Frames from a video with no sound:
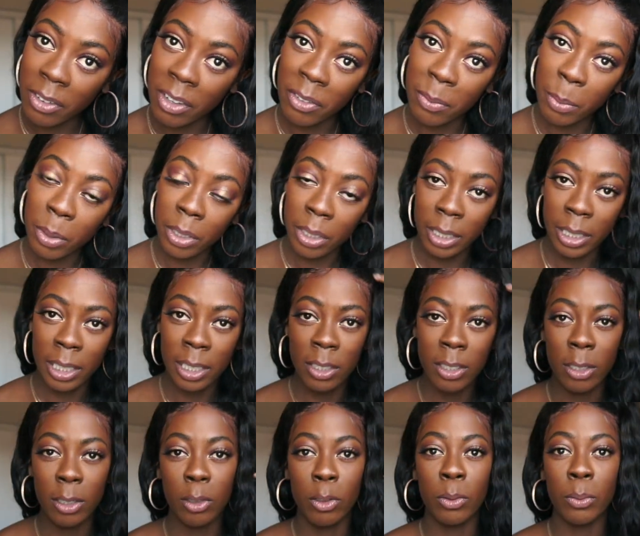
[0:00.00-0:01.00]
I put it in
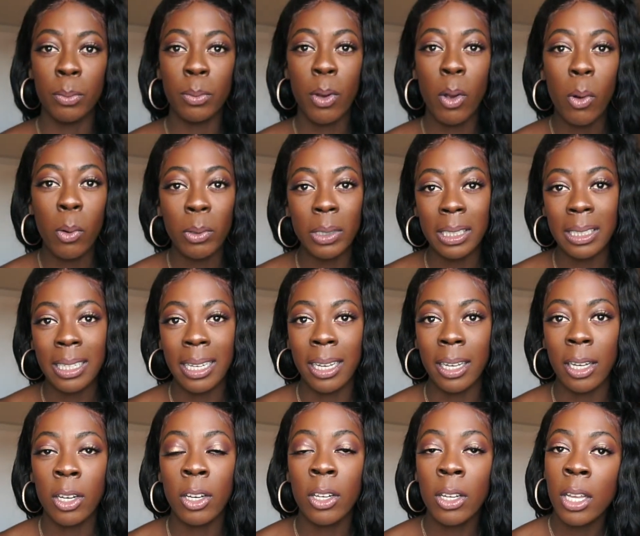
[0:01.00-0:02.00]
its little
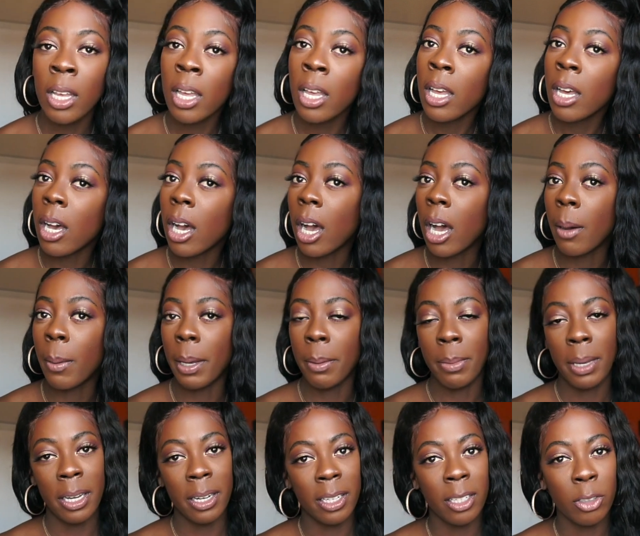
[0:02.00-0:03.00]
ponytail. I
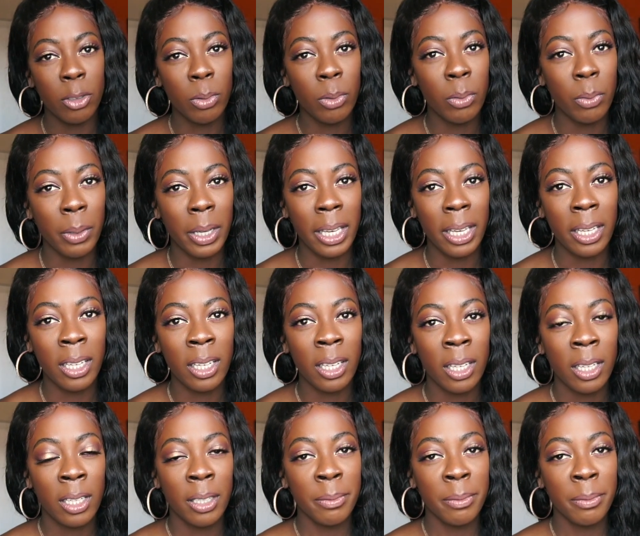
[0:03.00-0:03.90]
made it into a wig.